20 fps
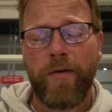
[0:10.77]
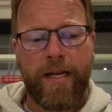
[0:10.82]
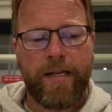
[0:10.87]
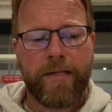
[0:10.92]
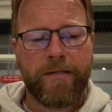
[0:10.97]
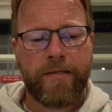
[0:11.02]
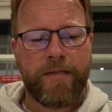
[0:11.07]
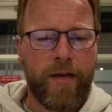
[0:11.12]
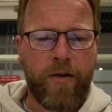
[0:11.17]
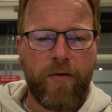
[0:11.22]

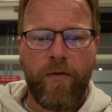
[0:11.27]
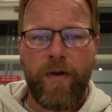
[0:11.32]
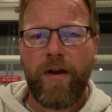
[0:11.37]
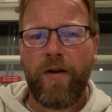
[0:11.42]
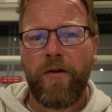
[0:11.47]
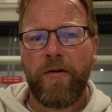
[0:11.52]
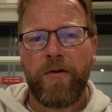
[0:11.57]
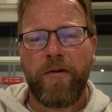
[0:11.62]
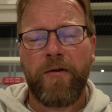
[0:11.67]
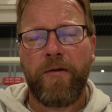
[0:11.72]
It's a great
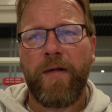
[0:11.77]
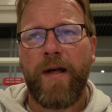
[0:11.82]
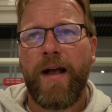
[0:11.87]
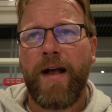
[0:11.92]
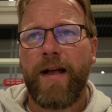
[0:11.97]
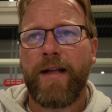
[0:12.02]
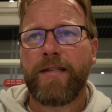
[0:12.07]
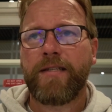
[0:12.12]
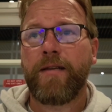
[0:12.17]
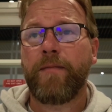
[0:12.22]
article
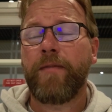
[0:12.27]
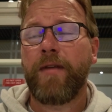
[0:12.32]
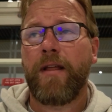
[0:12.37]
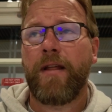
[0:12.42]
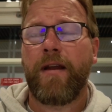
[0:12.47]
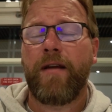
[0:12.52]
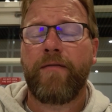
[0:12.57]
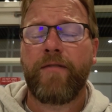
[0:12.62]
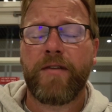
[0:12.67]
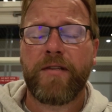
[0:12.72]
on something that
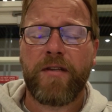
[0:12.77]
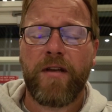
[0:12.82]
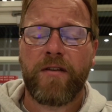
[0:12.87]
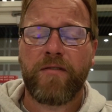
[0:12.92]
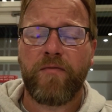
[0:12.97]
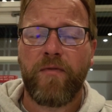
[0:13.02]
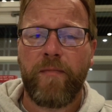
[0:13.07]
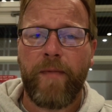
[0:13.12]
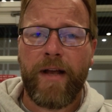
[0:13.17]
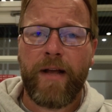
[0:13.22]
I've discussed
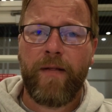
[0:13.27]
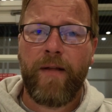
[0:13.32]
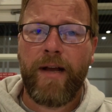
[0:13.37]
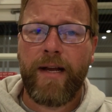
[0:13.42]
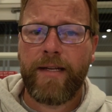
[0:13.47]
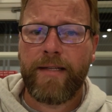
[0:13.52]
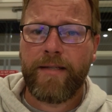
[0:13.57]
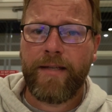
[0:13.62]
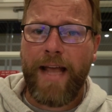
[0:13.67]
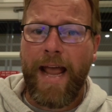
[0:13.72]
with my
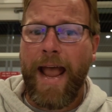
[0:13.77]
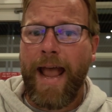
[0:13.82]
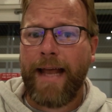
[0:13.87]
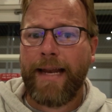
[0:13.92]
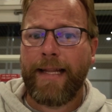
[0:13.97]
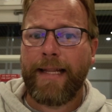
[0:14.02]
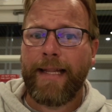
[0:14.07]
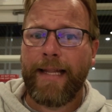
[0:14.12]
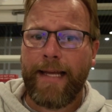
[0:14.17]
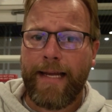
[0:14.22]
clients at
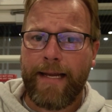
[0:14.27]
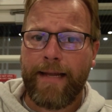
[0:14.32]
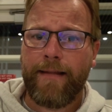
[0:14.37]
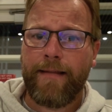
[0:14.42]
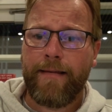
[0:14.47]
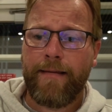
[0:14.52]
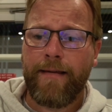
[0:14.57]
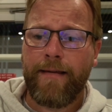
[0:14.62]
length,